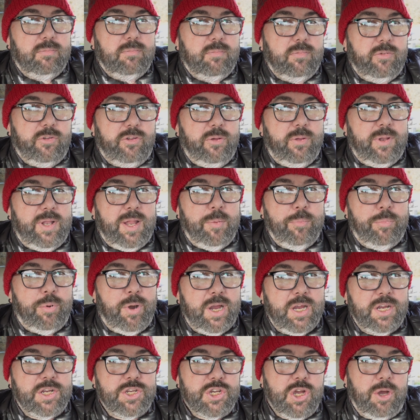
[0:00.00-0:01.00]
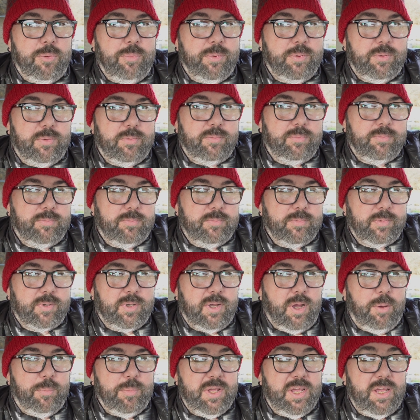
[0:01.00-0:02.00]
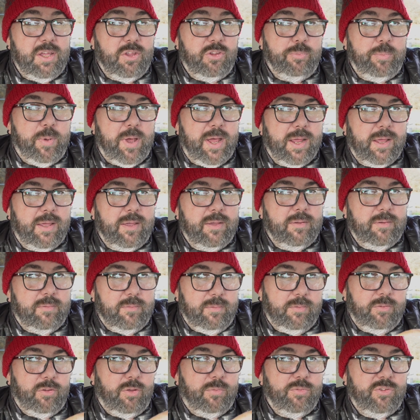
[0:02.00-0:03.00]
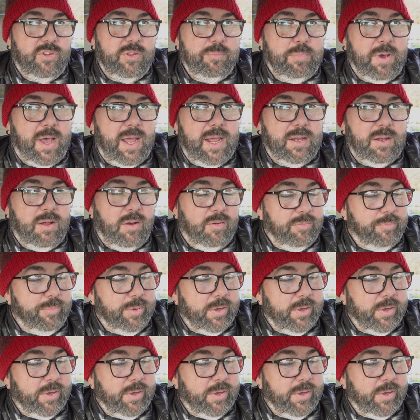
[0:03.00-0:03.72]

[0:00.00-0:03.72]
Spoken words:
doing that brake job a couple of years back has obviously paid off,